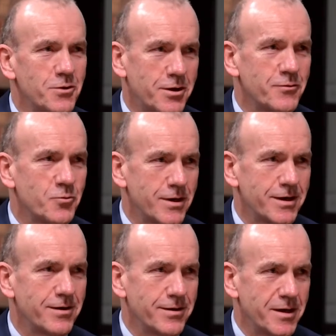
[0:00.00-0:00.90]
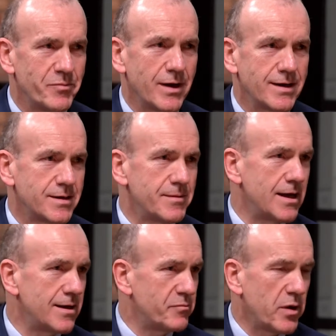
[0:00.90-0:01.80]
lot of work on their plate. I mean,
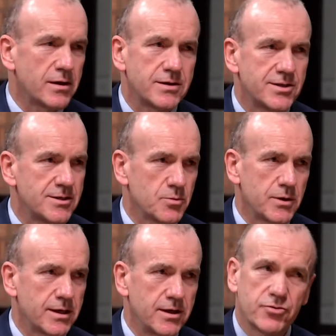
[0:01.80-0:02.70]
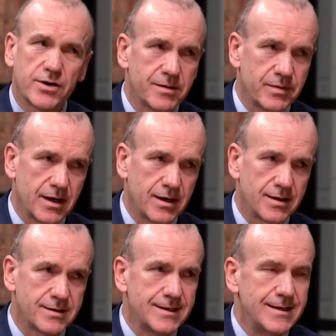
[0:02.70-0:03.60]
politicians work incredibly
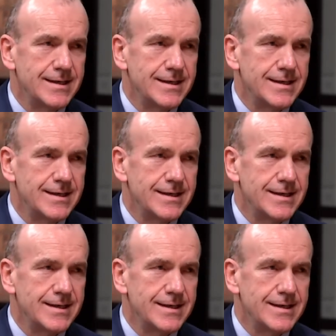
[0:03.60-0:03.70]
hard